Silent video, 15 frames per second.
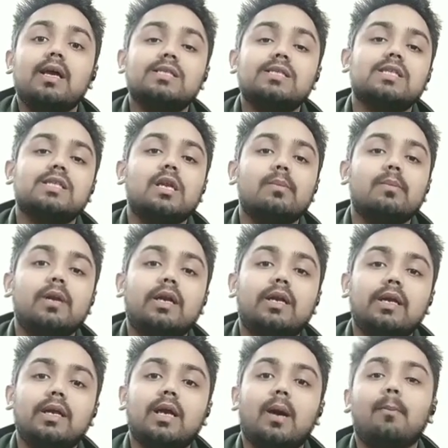
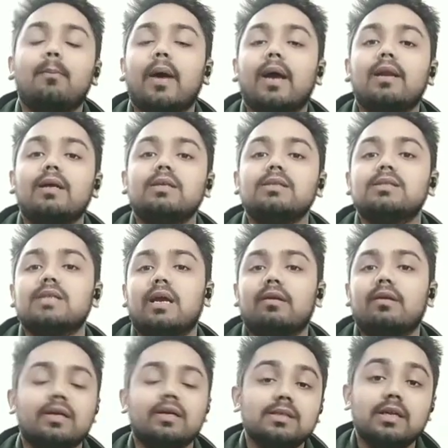scalability, compliance, and
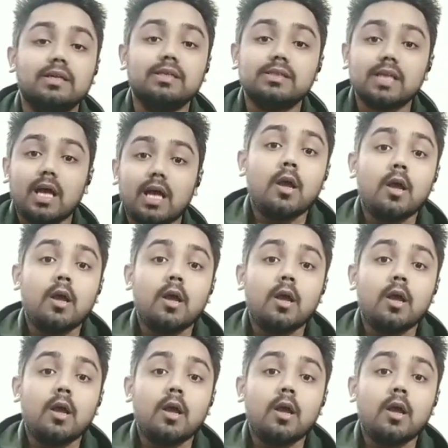resilience.